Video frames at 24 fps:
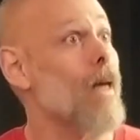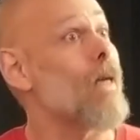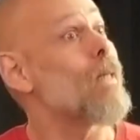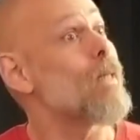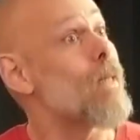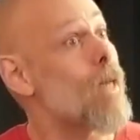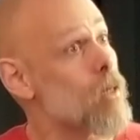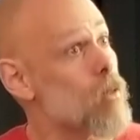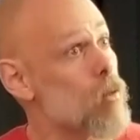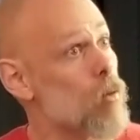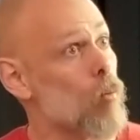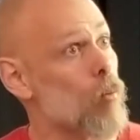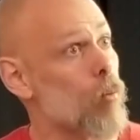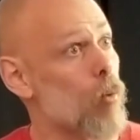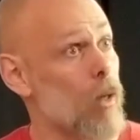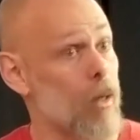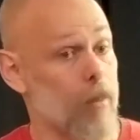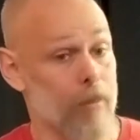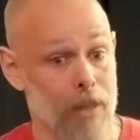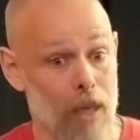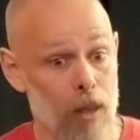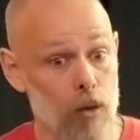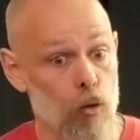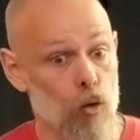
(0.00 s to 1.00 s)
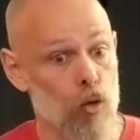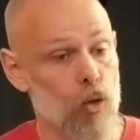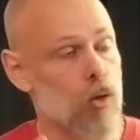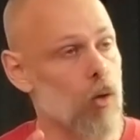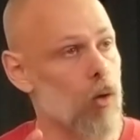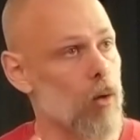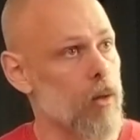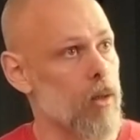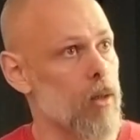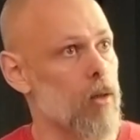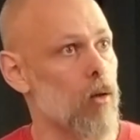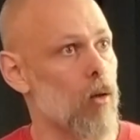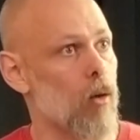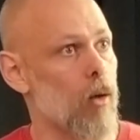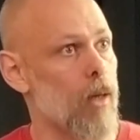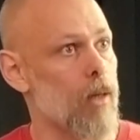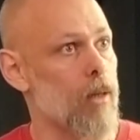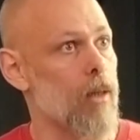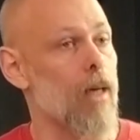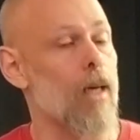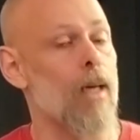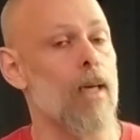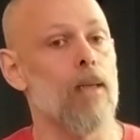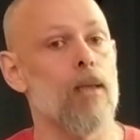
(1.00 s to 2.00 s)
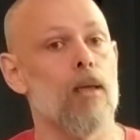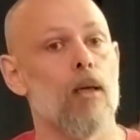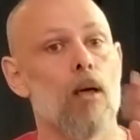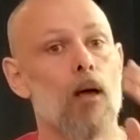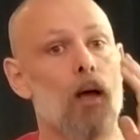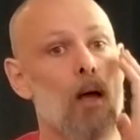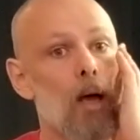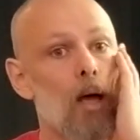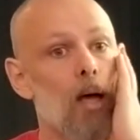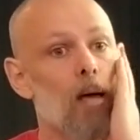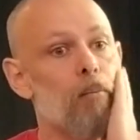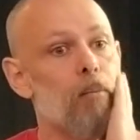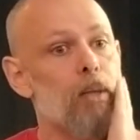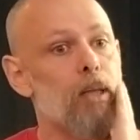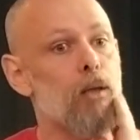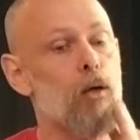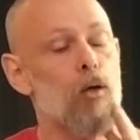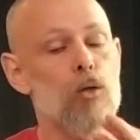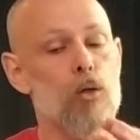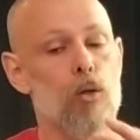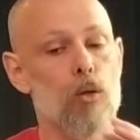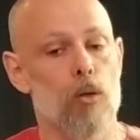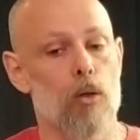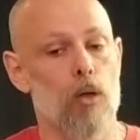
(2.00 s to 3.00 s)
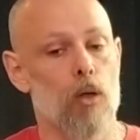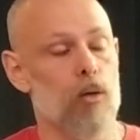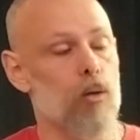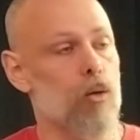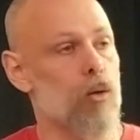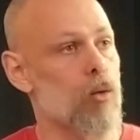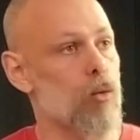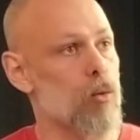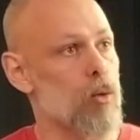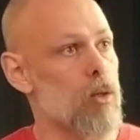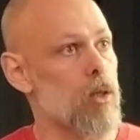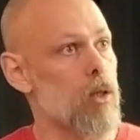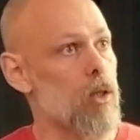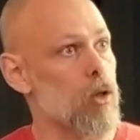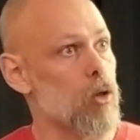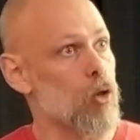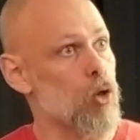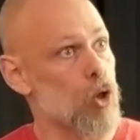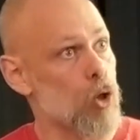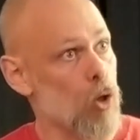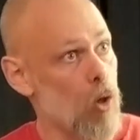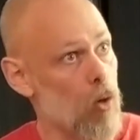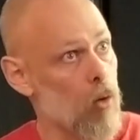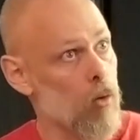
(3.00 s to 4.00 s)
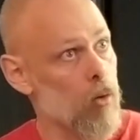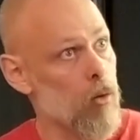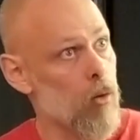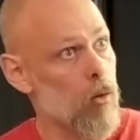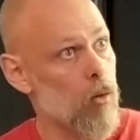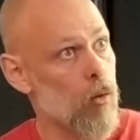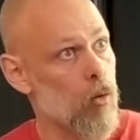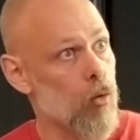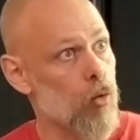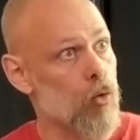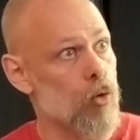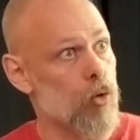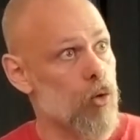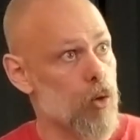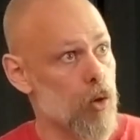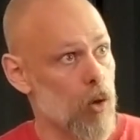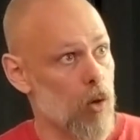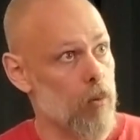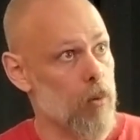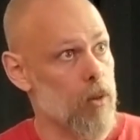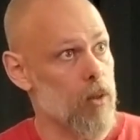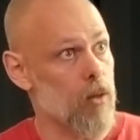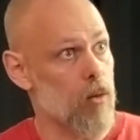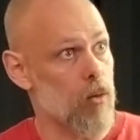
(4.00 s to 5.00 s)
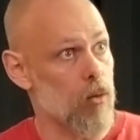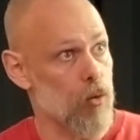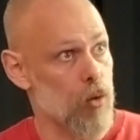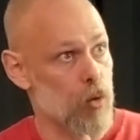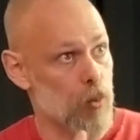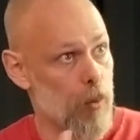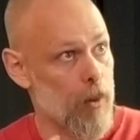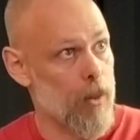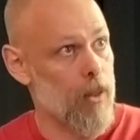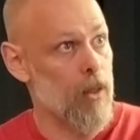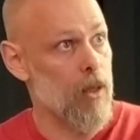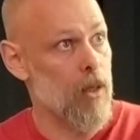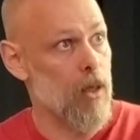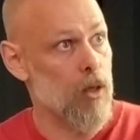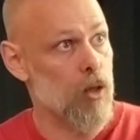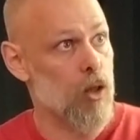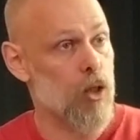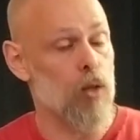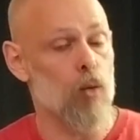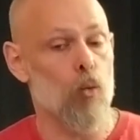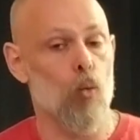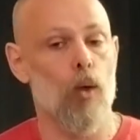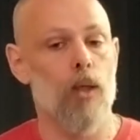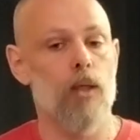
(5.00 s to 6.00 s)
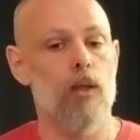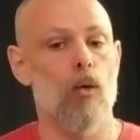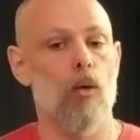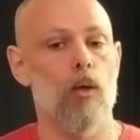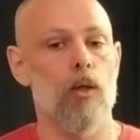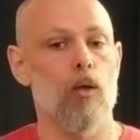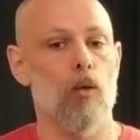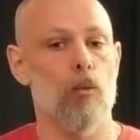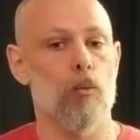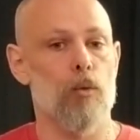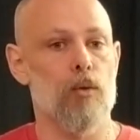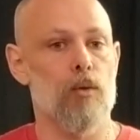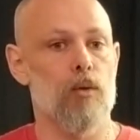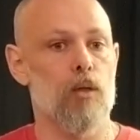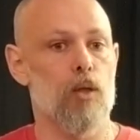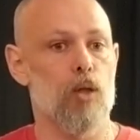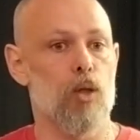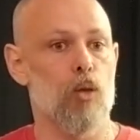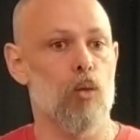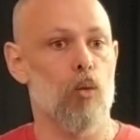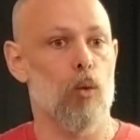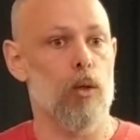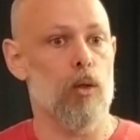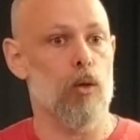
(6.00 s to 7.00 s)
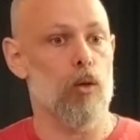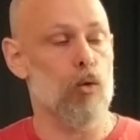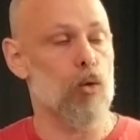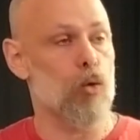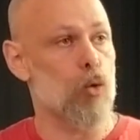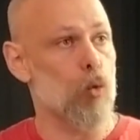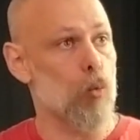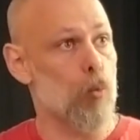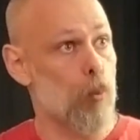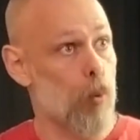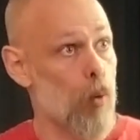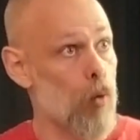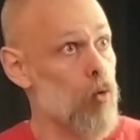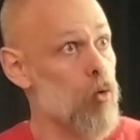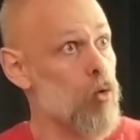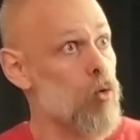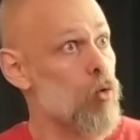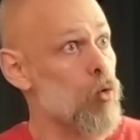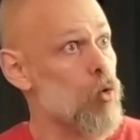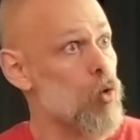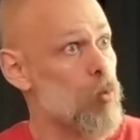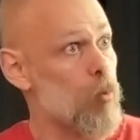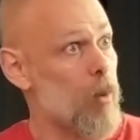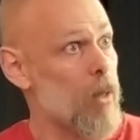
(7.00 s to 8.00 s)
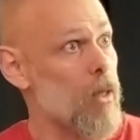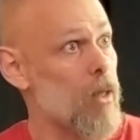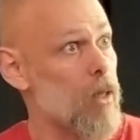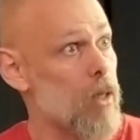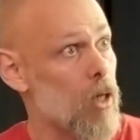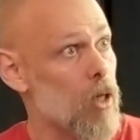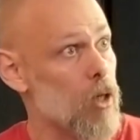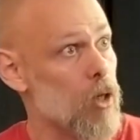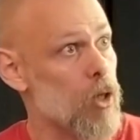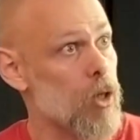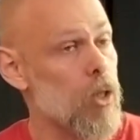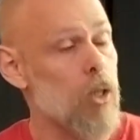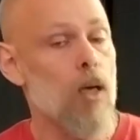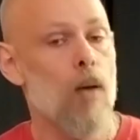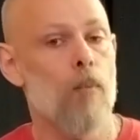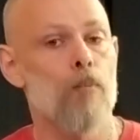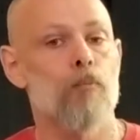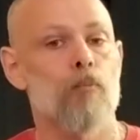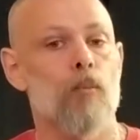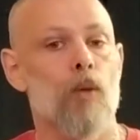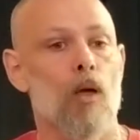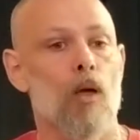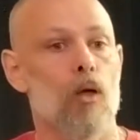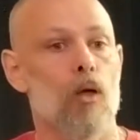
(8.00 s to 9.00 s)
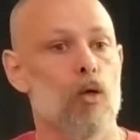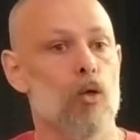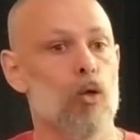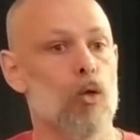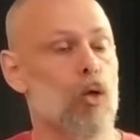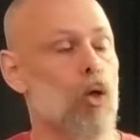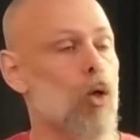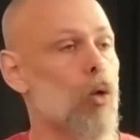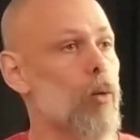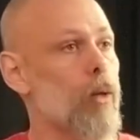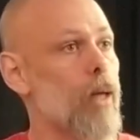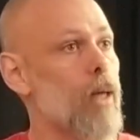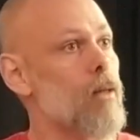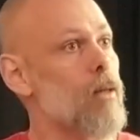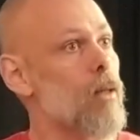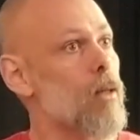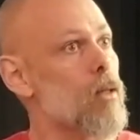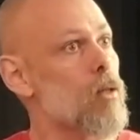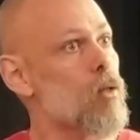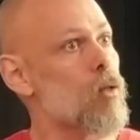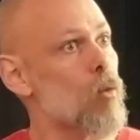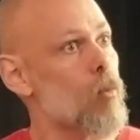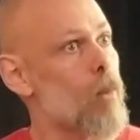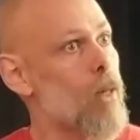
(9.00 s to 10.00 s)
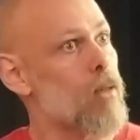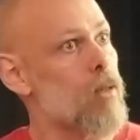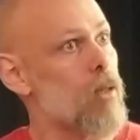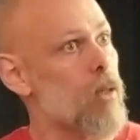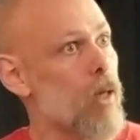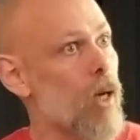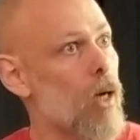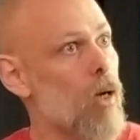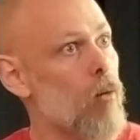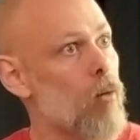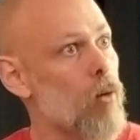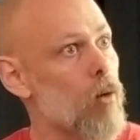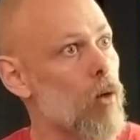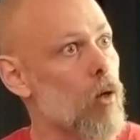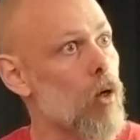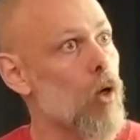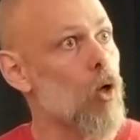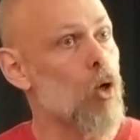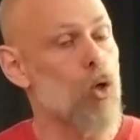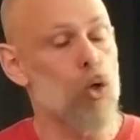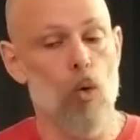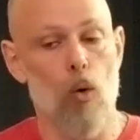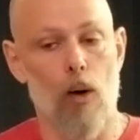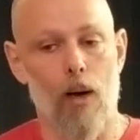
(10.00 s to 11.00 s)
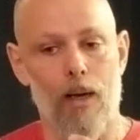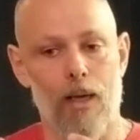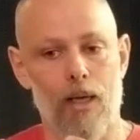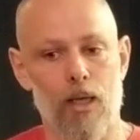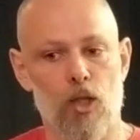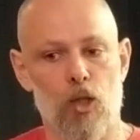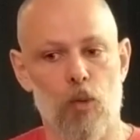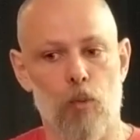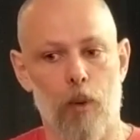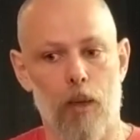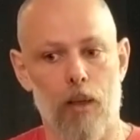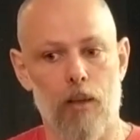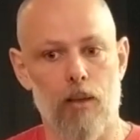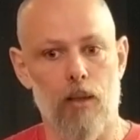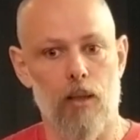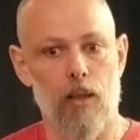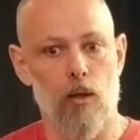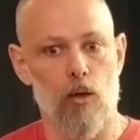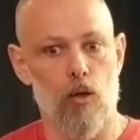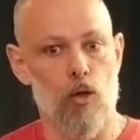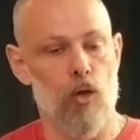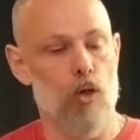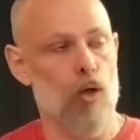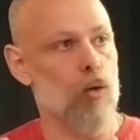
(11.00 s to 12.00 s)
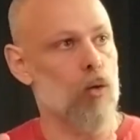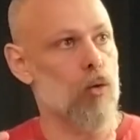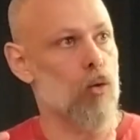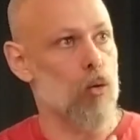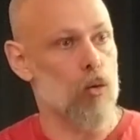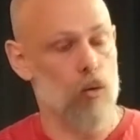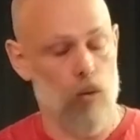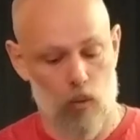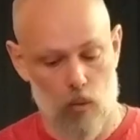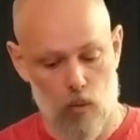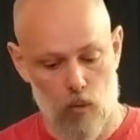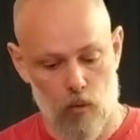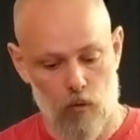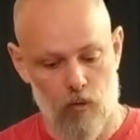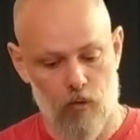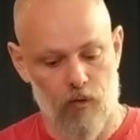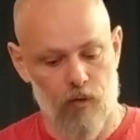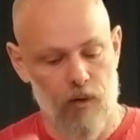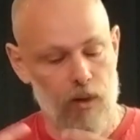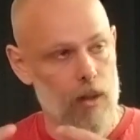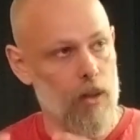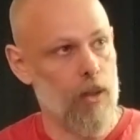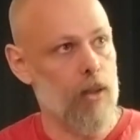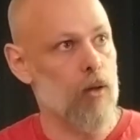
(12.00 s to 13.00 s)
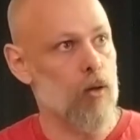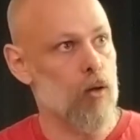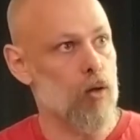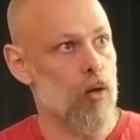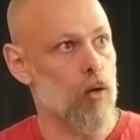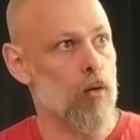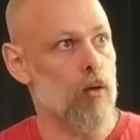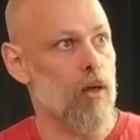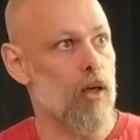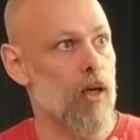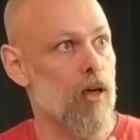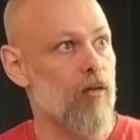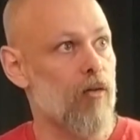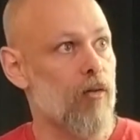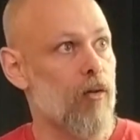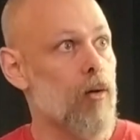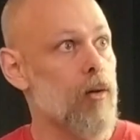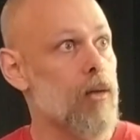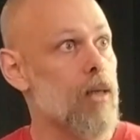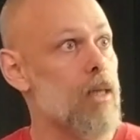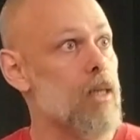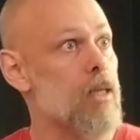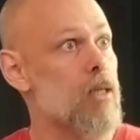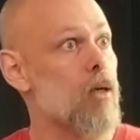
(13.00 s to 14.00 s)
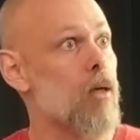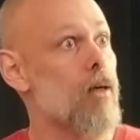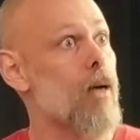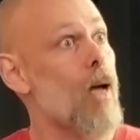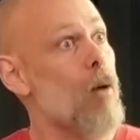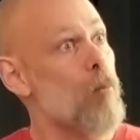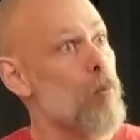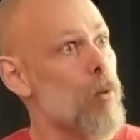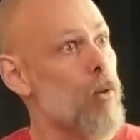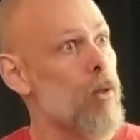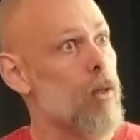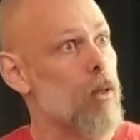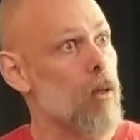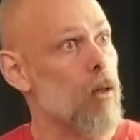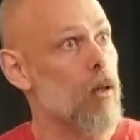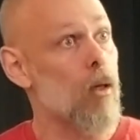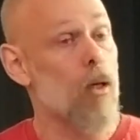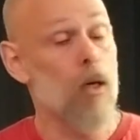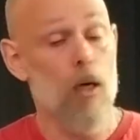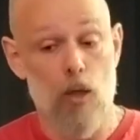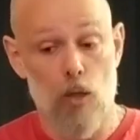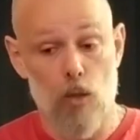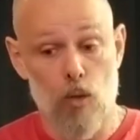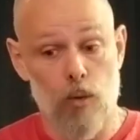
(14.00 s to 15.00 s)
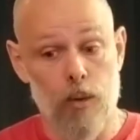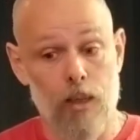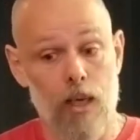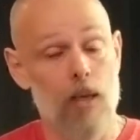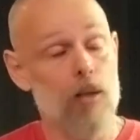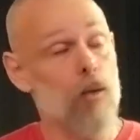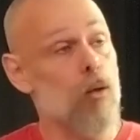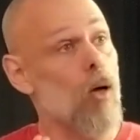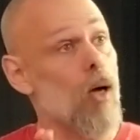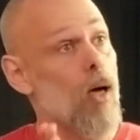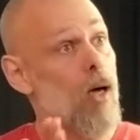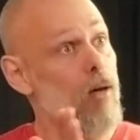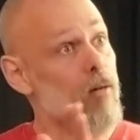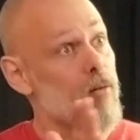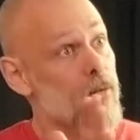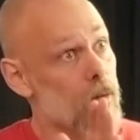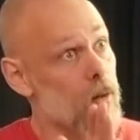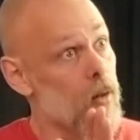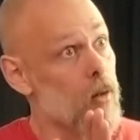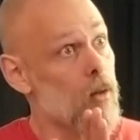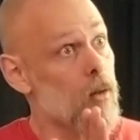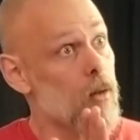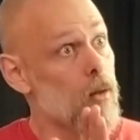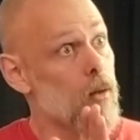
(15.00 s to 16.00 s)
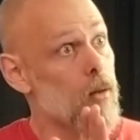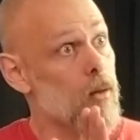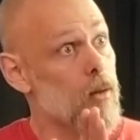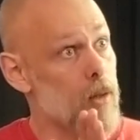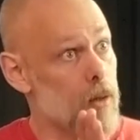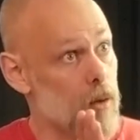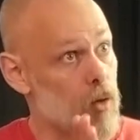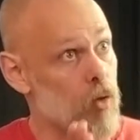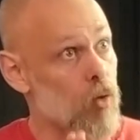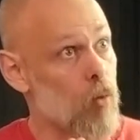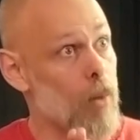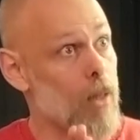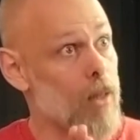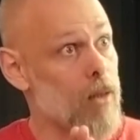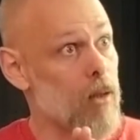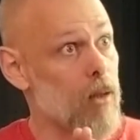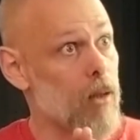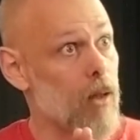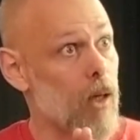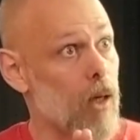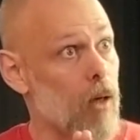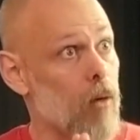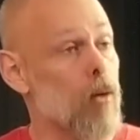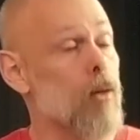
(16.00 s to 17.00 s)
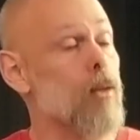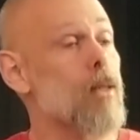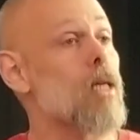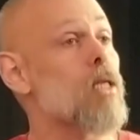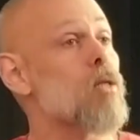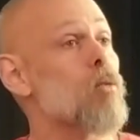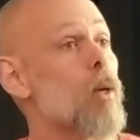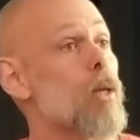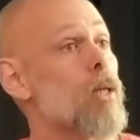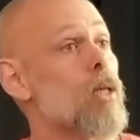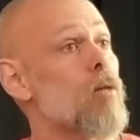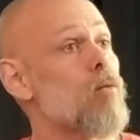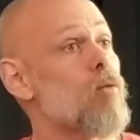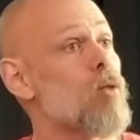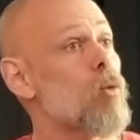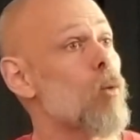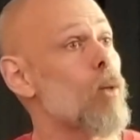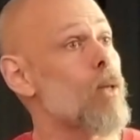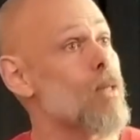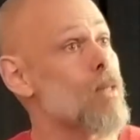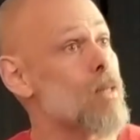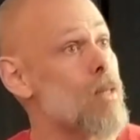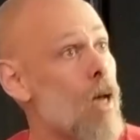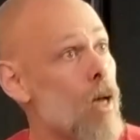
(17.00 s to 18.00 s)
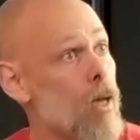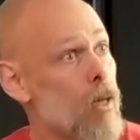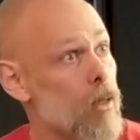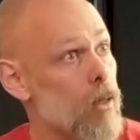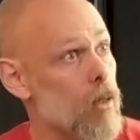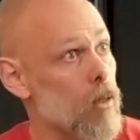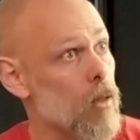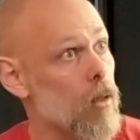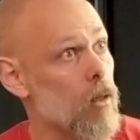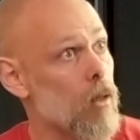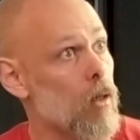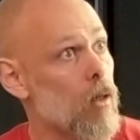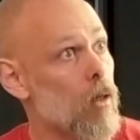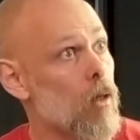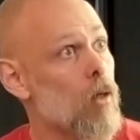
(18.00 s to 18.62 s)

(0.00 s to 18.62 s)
And that's the problem. Now you're stuck in your head. And because you're not using John, whose job is to spend energy, when you're in a position where you're supposed to spend energy, you create a somatic error. You are expecting a certain feeling, a certain effort that is not happening. So now you have the somatic error, and that's what gives you anxiety.